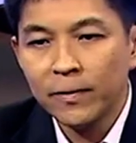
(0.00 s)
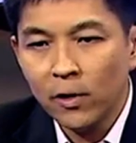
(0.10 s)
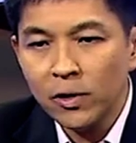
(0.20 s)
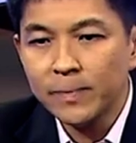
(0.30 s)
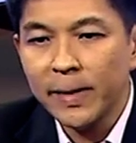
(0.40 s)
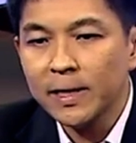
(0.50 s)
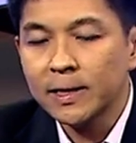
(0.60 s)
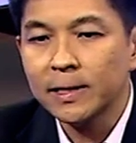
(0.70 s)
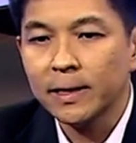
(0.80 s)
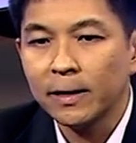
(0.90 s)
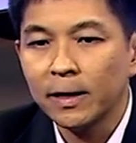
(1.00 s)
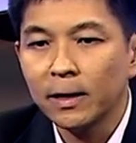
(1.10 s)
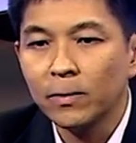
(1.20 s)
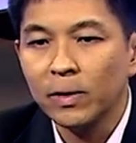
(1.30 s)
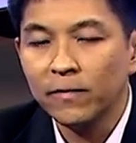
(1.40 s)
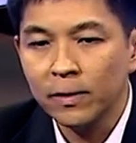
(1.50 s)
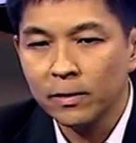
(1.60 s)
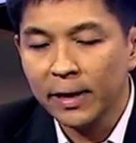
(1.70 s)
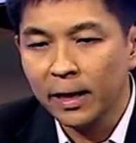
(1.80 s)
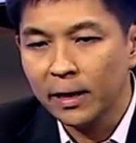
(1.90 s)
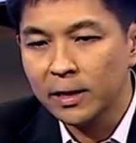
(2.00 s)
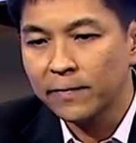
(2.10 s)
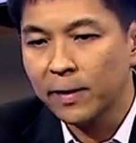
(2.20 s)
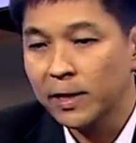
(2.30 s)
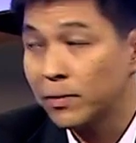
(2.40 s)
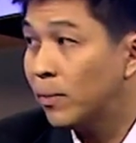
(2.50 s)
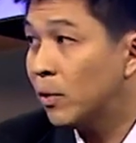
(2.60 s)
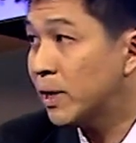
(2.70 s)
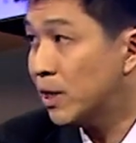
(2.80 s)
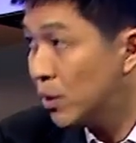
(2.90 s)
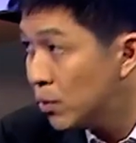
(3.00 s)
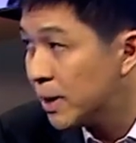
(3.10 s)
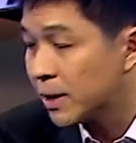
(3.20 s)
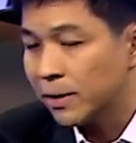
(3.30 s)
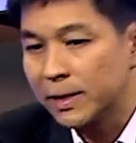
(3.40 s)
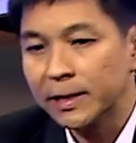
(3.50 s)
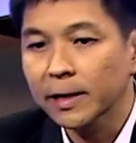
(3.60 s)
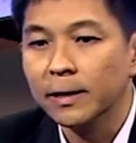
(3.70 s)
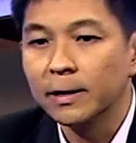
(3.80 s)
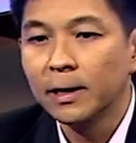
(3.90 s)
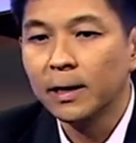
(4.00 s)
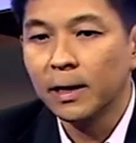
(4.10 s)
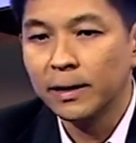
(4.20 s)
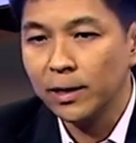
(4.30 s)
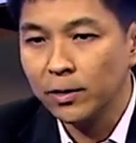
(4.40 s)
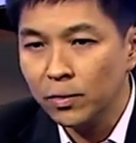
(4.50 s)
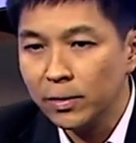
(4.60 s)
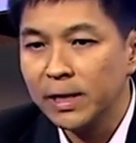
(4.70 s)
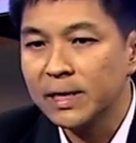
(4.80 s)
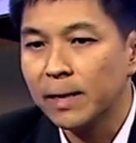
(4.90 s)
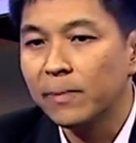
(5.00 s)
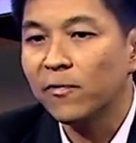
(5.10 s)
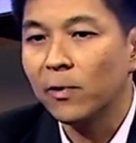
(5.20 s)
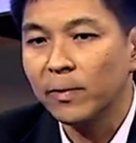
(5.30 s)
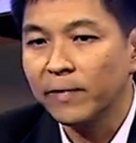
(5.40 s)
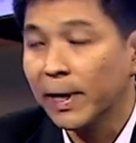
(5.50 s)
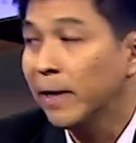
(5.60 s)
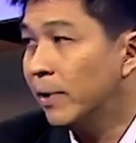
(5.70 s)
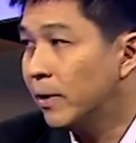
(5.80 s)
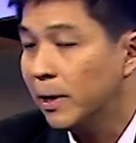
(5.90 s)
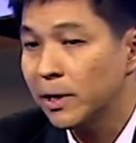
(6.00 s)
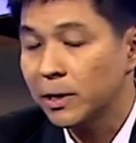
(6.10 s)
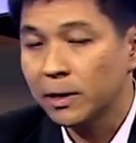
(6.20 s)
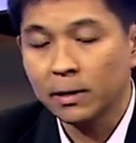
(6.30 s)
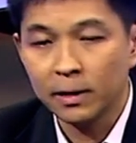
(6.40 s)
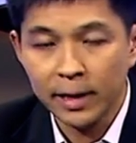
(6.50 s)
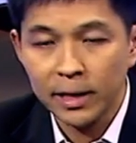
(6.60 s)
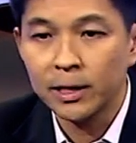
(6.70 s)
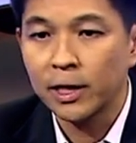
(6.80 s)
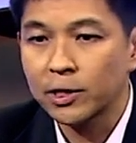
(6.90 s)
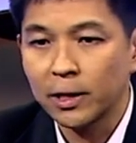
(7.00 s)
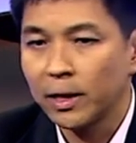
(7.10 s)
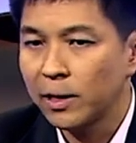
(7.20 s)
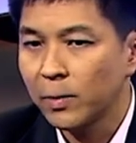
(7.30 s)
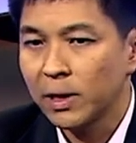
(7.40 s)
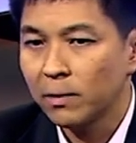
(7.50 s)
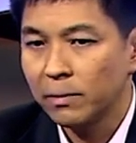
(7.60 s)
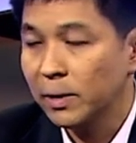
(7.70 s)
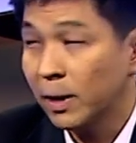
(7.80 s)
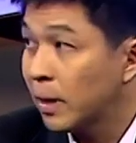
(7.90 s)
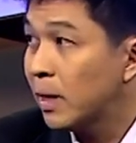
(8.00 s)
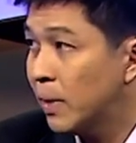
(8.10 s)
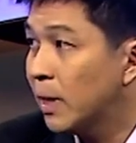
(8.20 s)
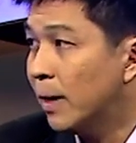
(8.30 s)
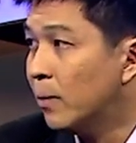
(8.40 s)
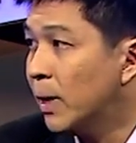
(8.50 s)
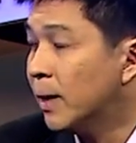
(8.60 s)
with all spaces, I think we feel that as far as reporting news is concerned, I think you do need some form of a light regulation and light touch, and I think we are keeping it that way.